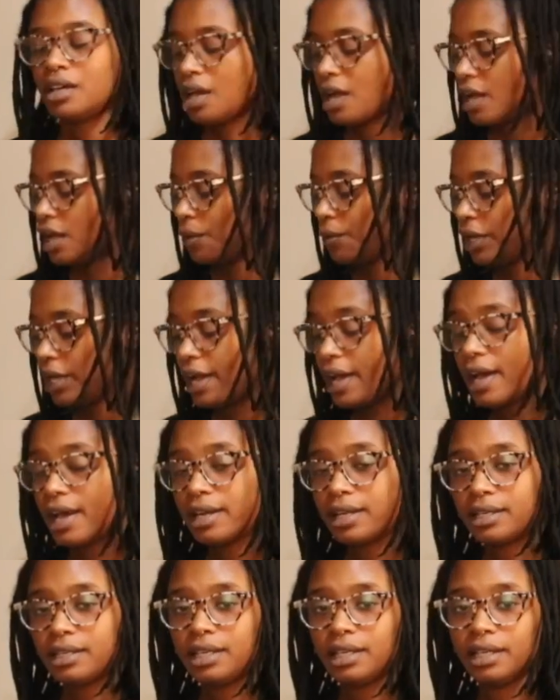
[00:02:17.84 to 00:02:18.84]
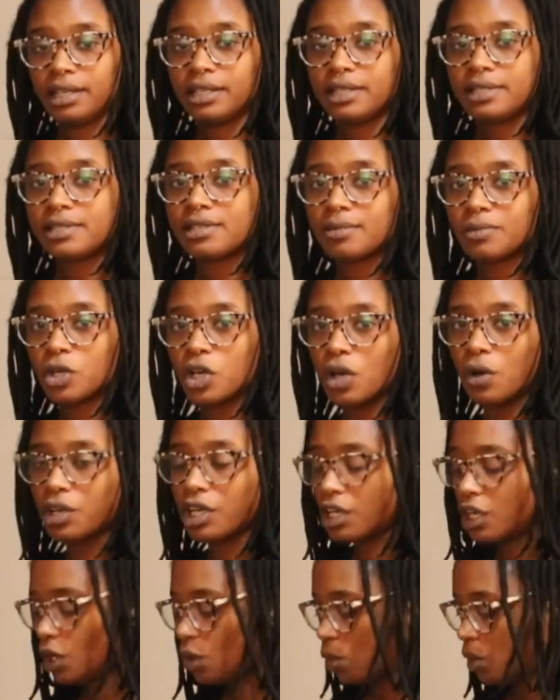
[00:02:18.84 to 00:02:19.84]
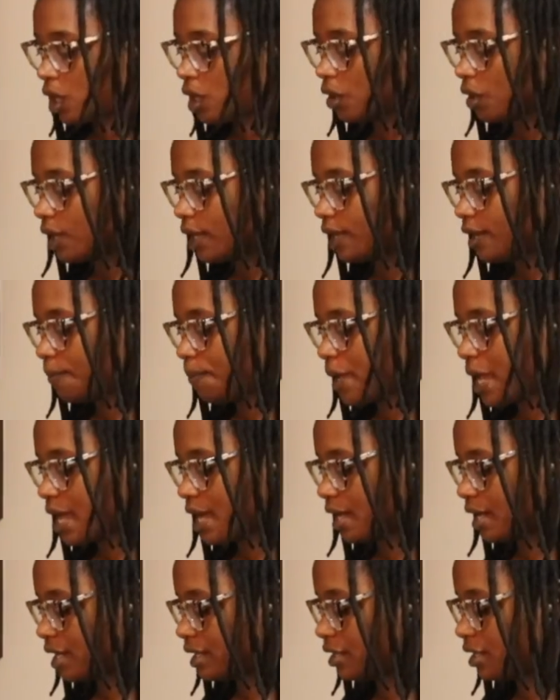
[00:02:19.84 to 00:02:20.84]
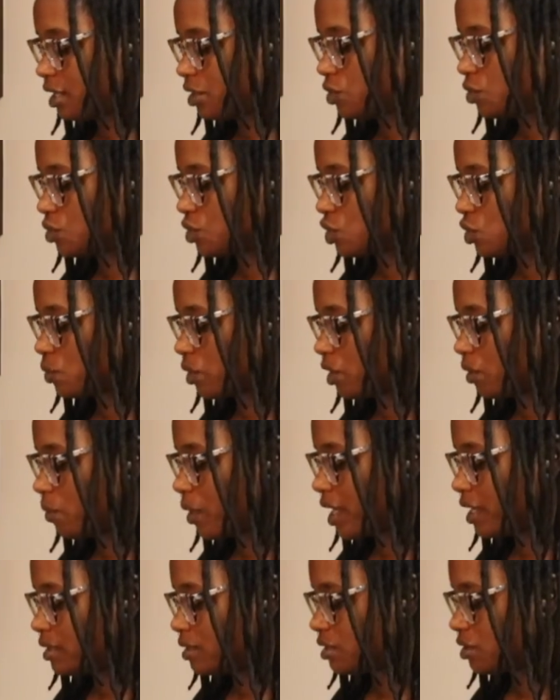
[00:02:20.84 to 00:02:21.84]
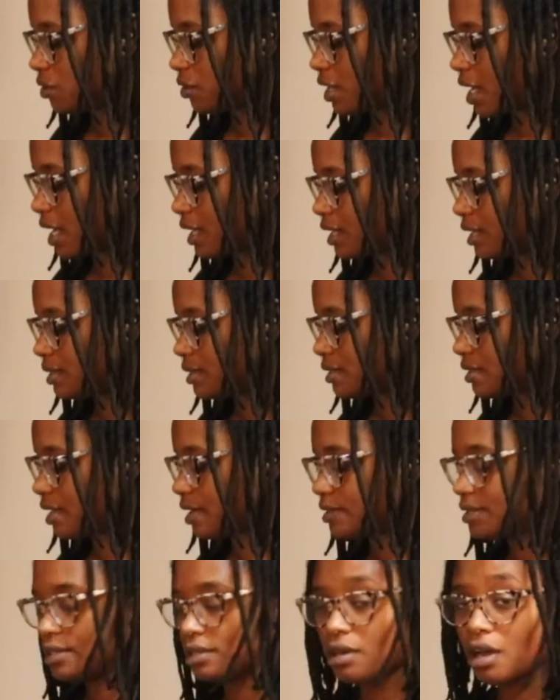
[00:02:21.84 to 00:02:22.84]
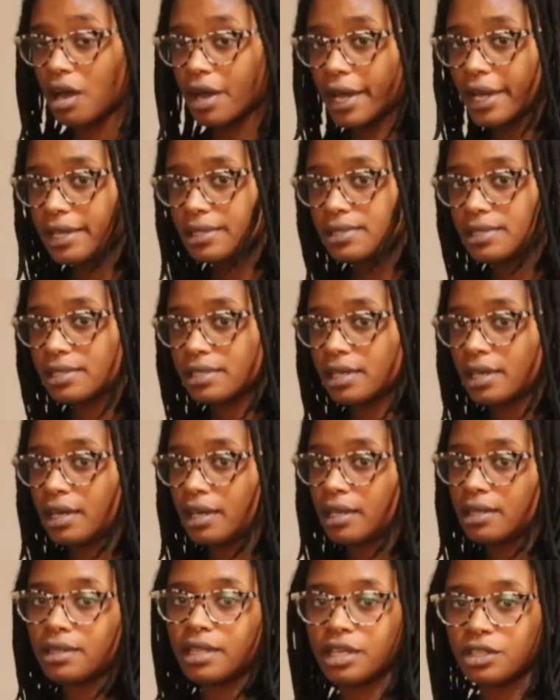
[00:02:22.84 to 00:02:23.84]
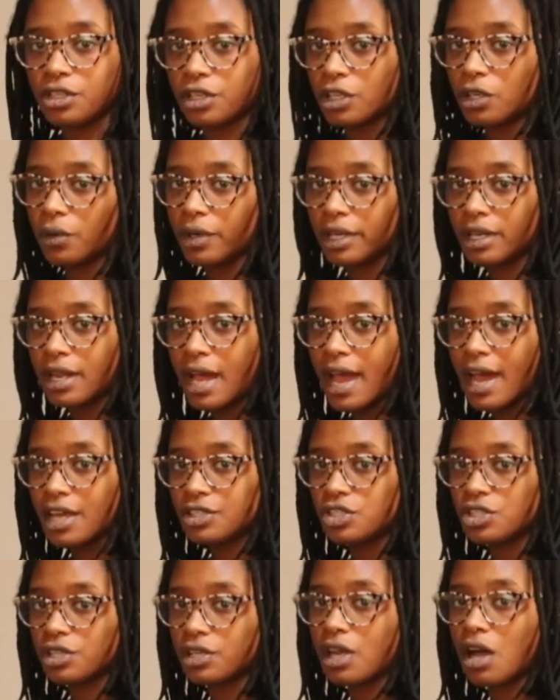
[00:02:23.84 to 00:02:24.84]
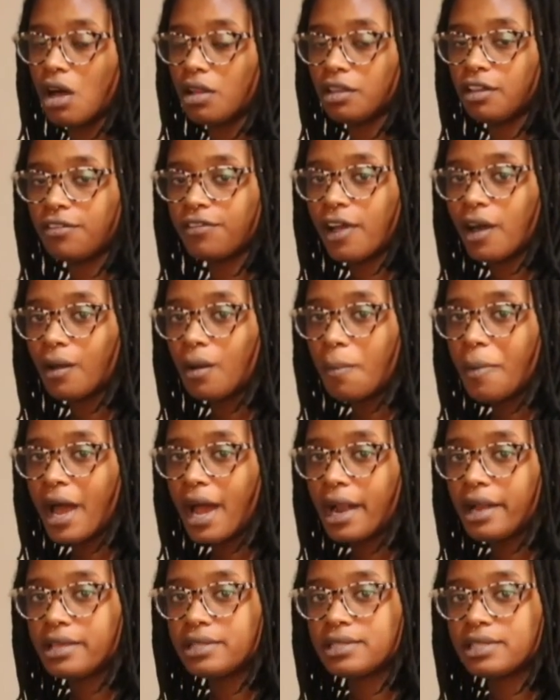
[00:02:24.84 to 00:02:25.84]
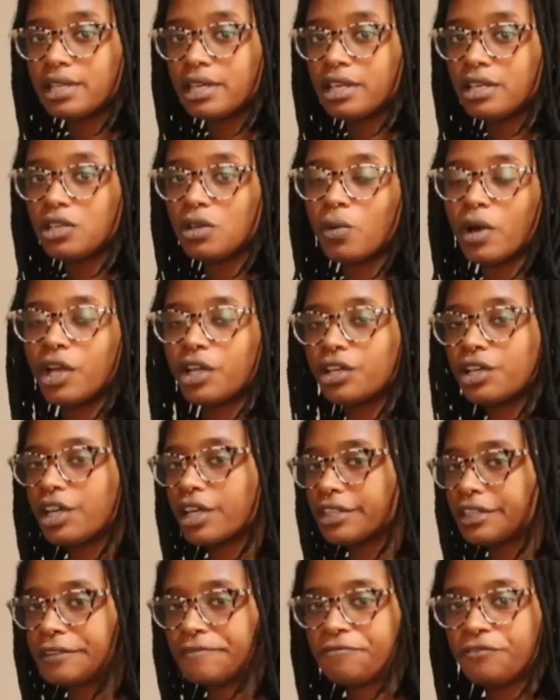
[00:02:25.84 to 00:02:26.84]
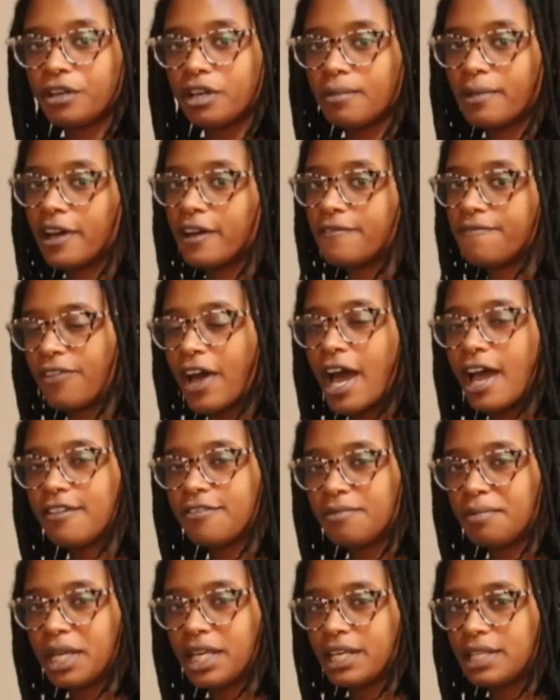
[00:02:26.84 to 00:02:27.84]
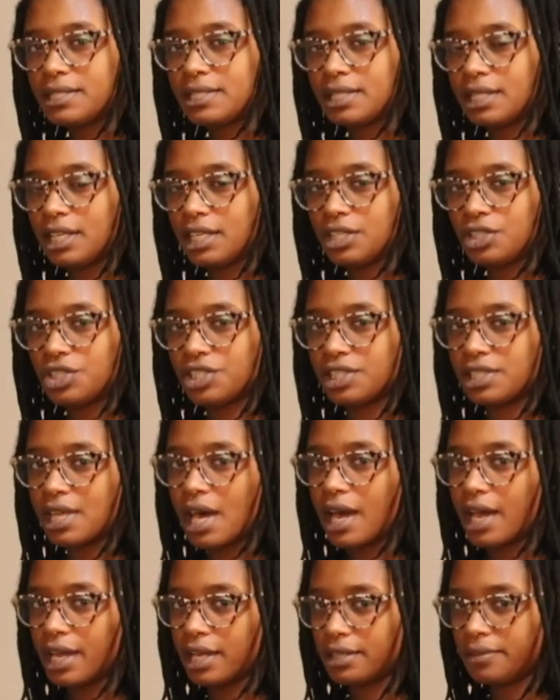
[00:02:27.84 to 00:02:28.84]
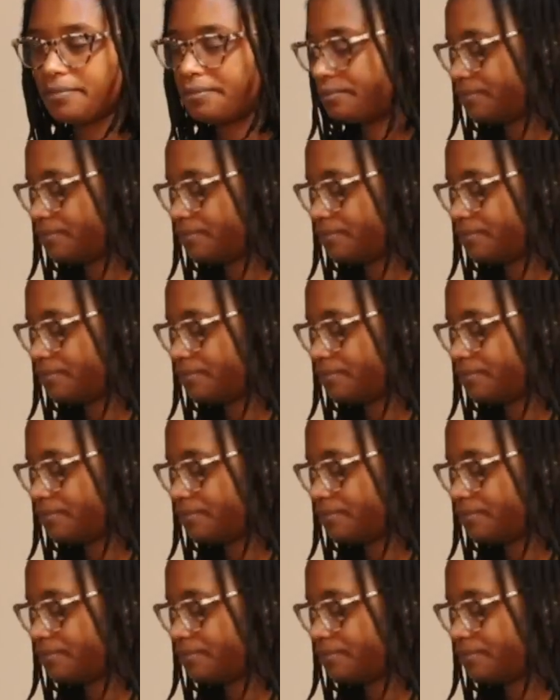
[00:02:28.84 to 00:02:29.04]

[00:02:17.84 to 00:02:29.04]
I went ahead and heated some coconut oil in a pan, and you just want to wait until that gets nice and hot. Then you're going to add your cauliflower patties in. You want to cook them for about five minutes each side.